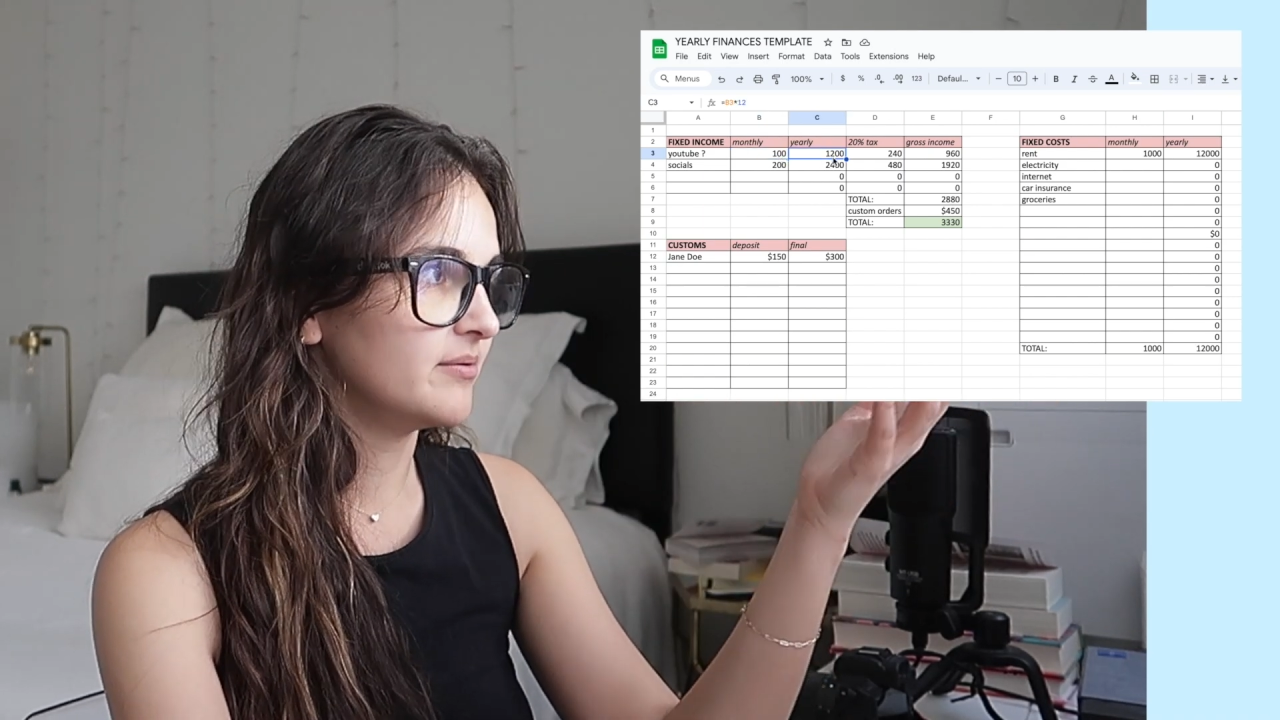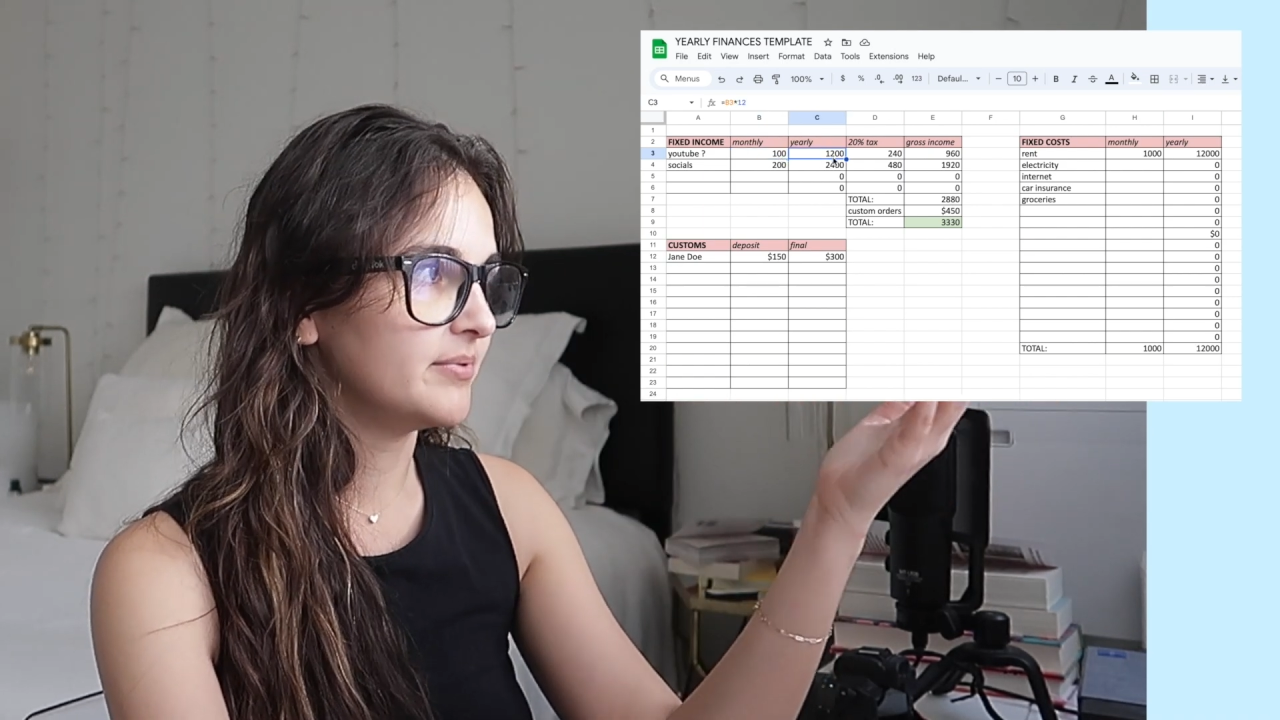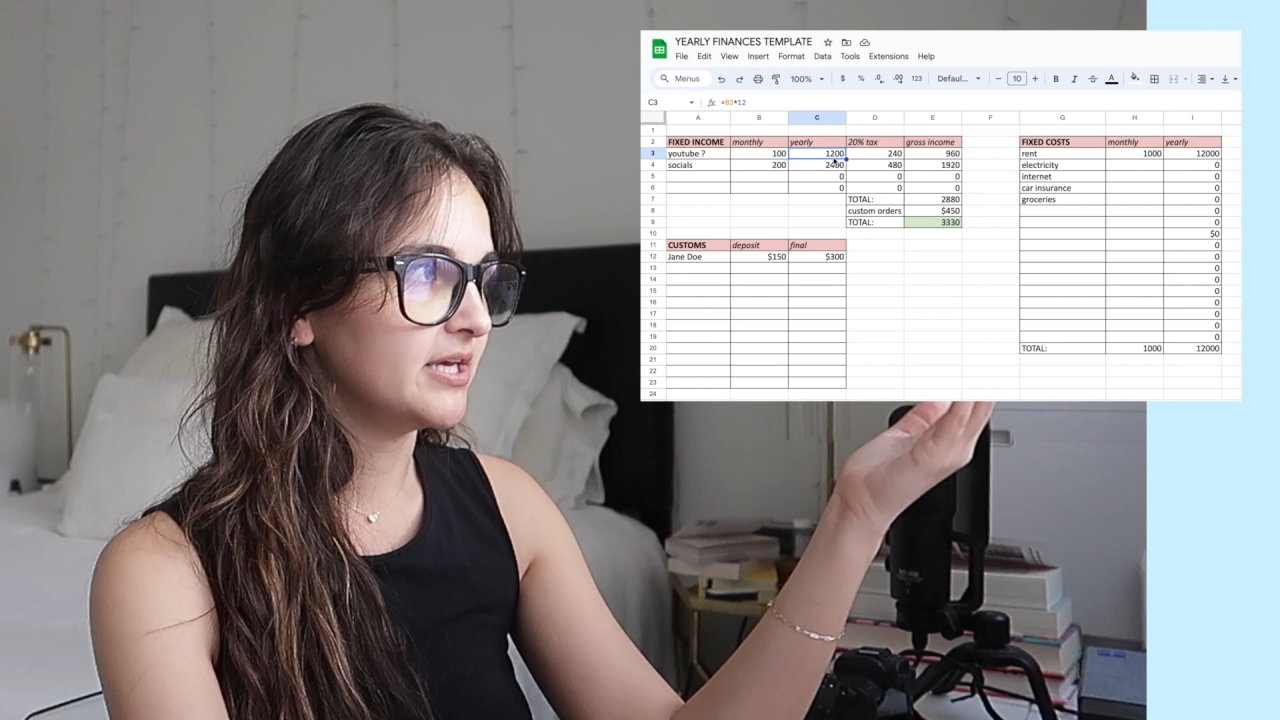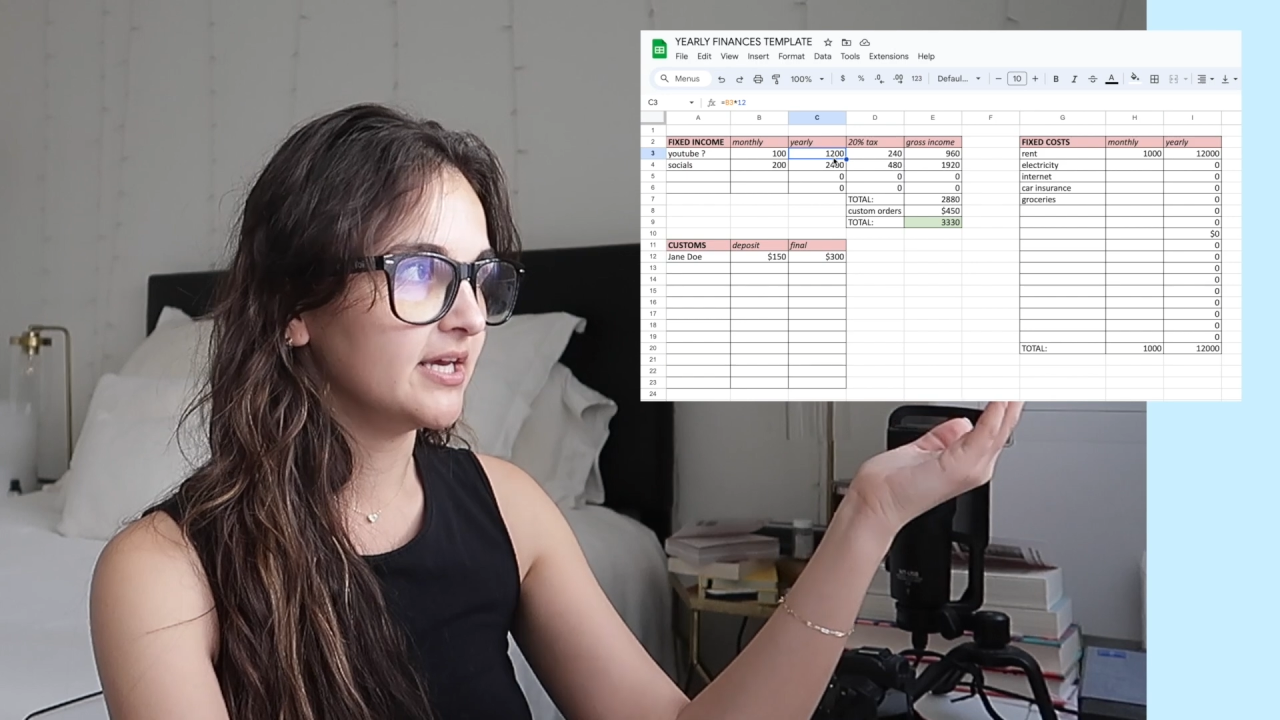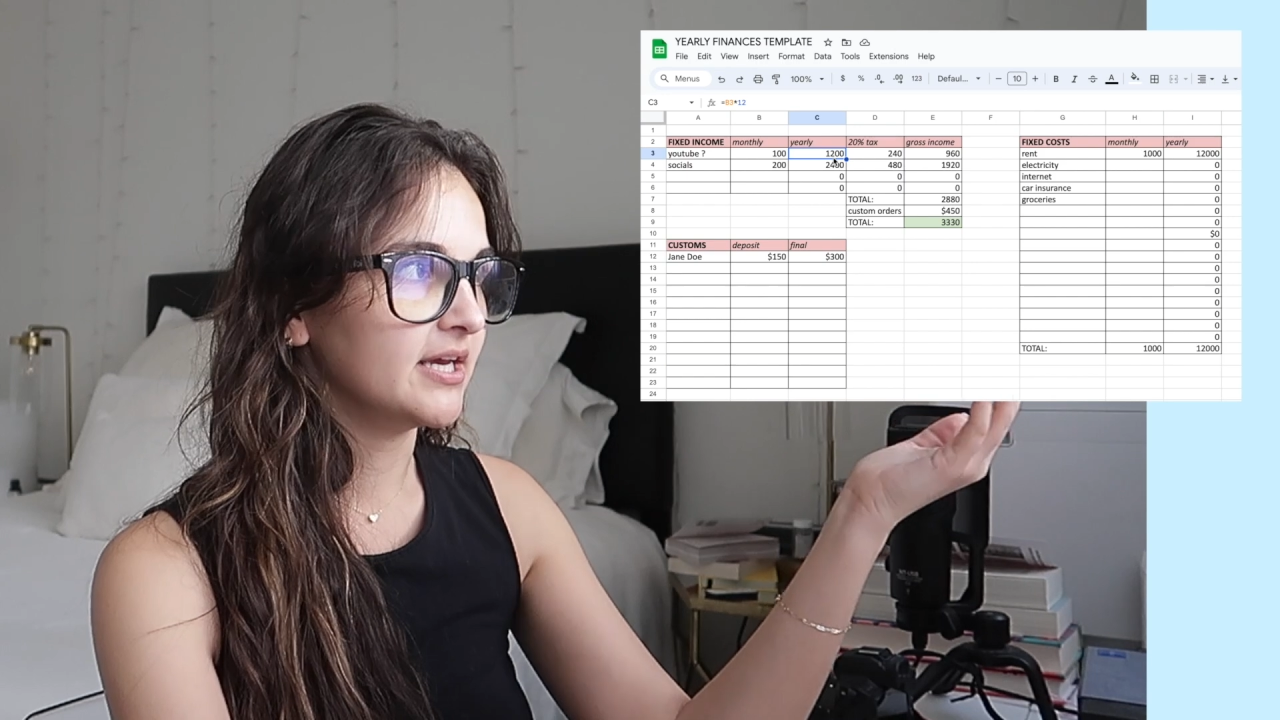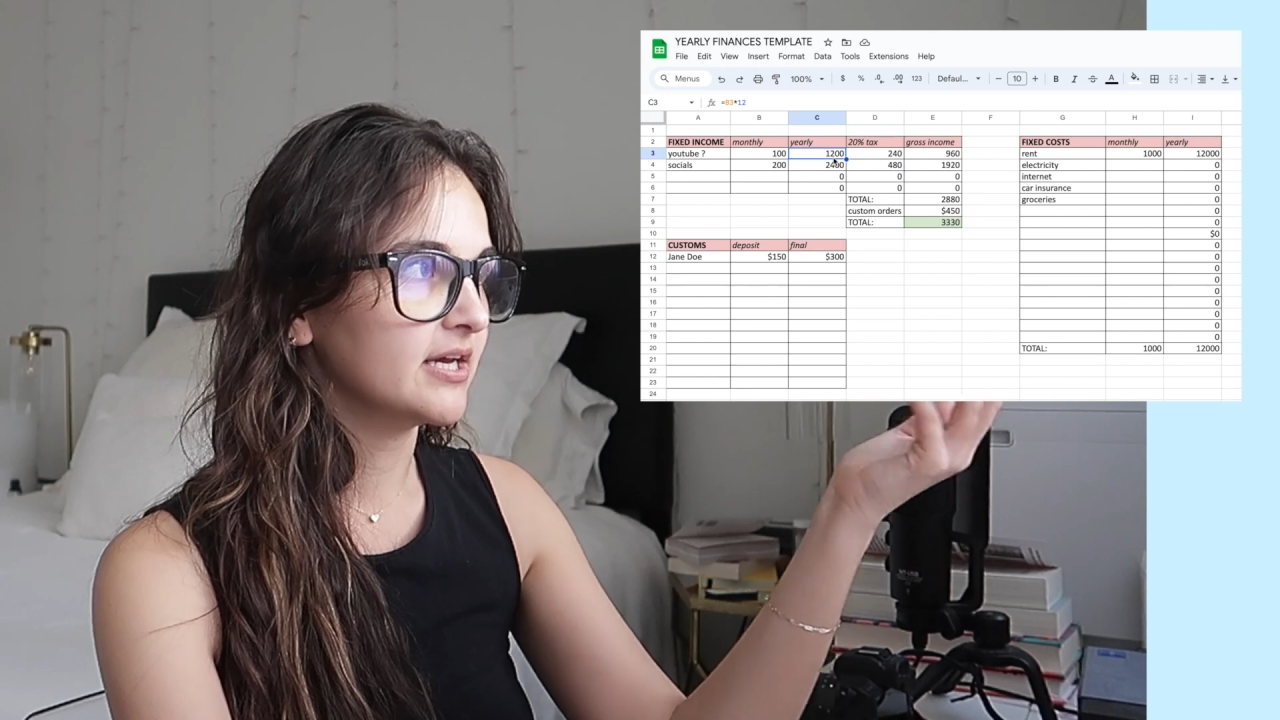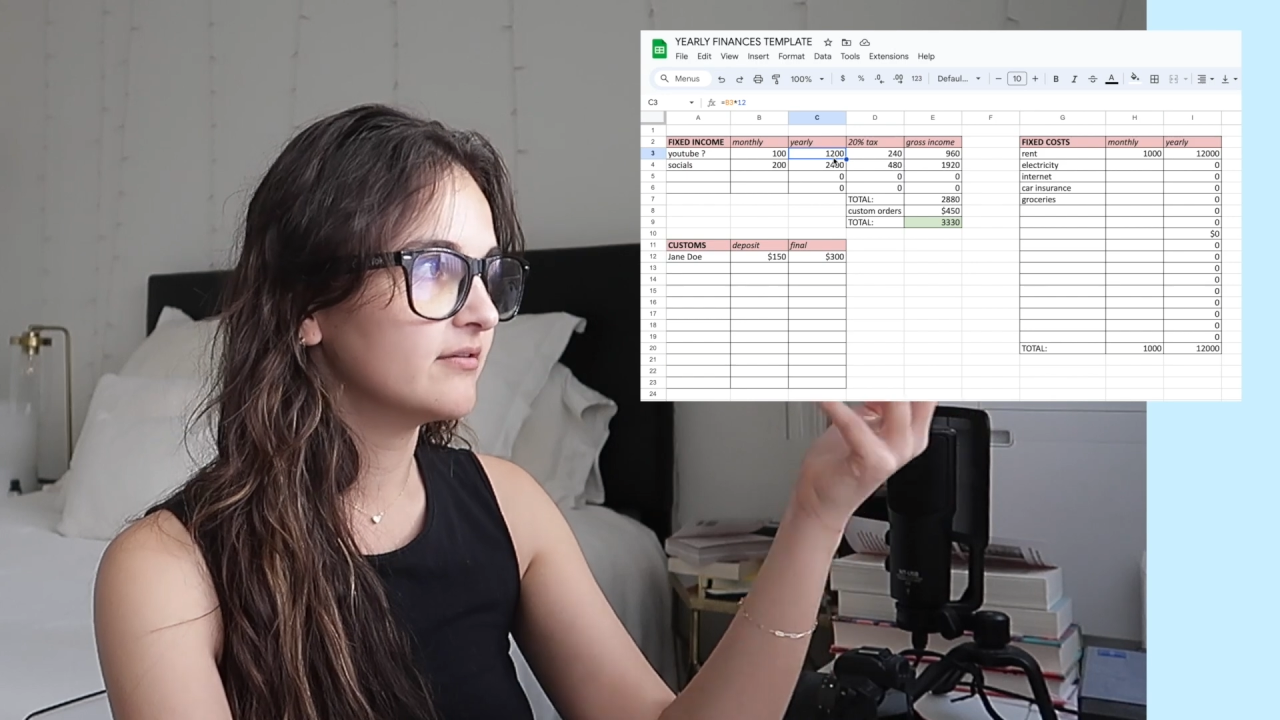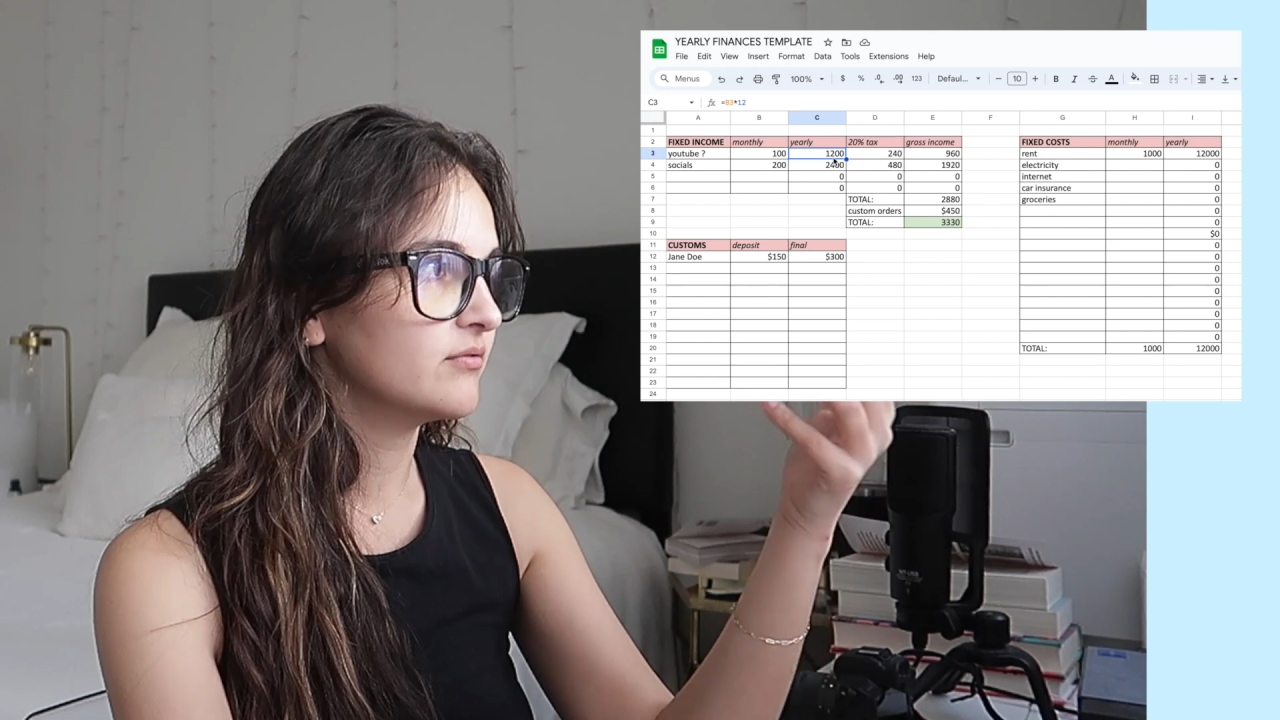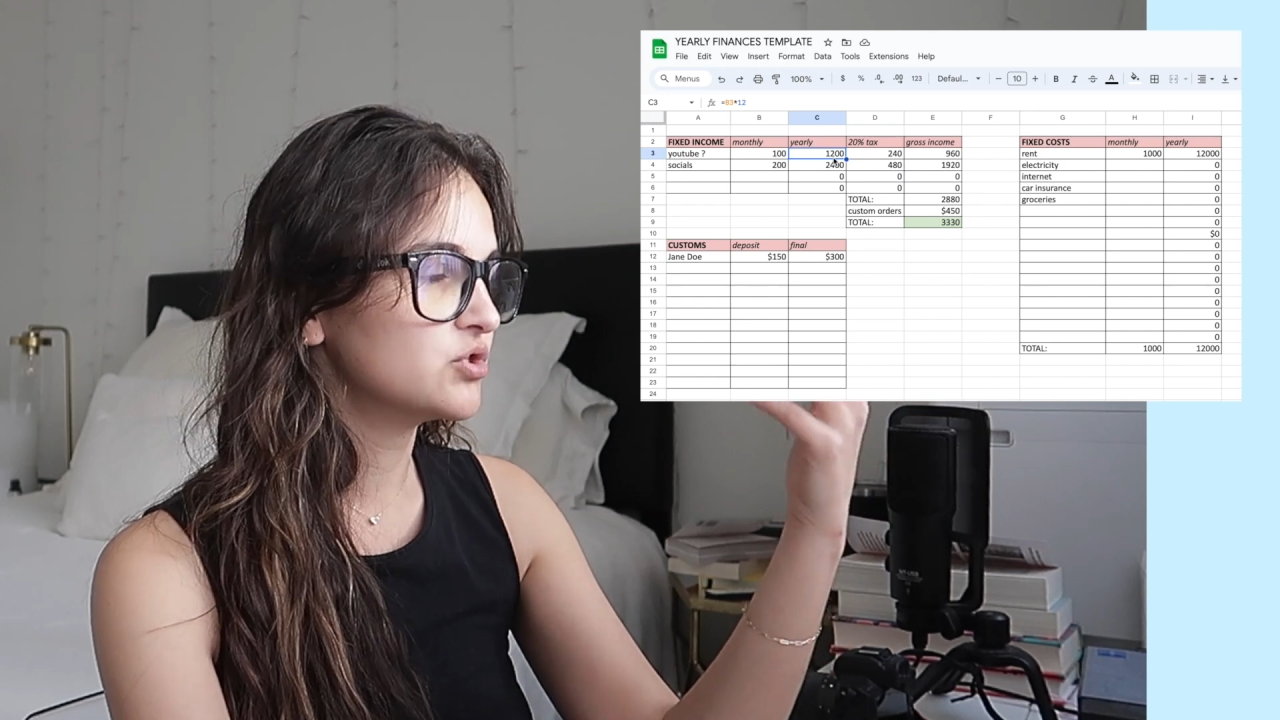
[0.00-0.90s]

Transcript: being